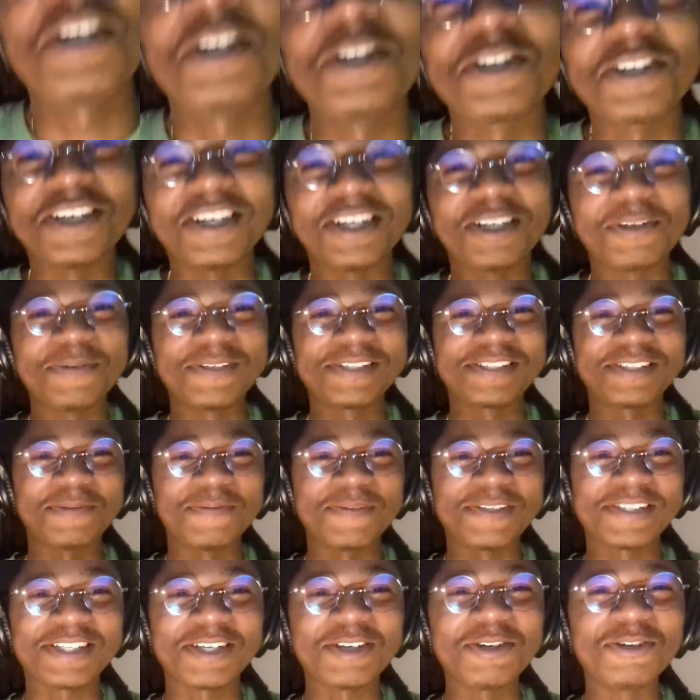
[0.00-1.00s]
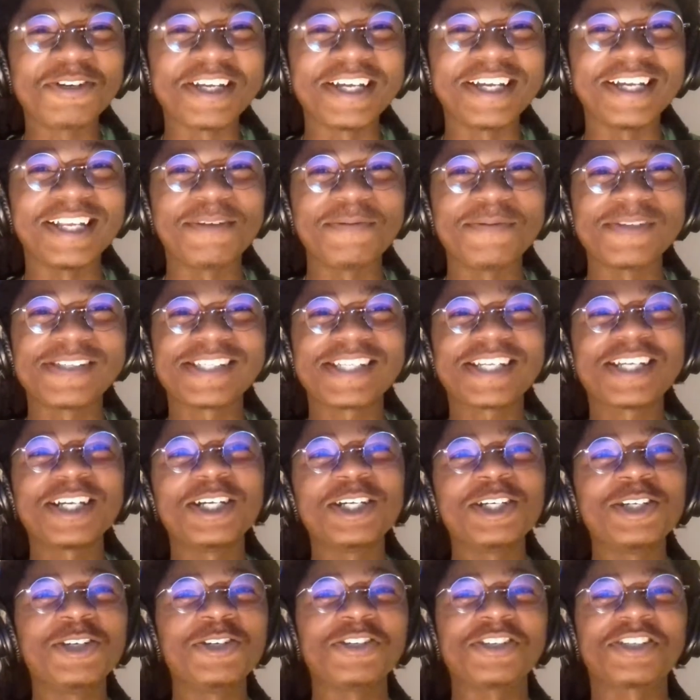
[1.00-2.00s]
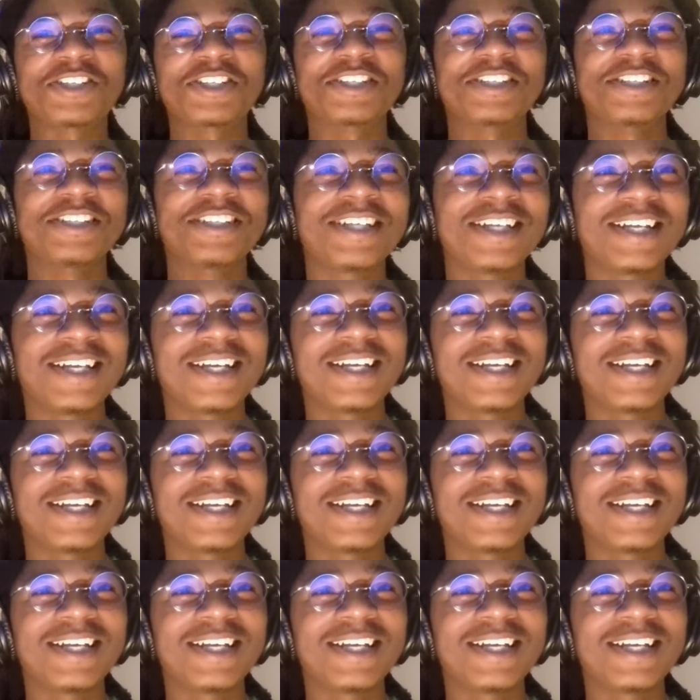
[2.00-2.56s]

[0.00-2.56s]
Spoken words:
Hold on, let me scoot in, let me scooch.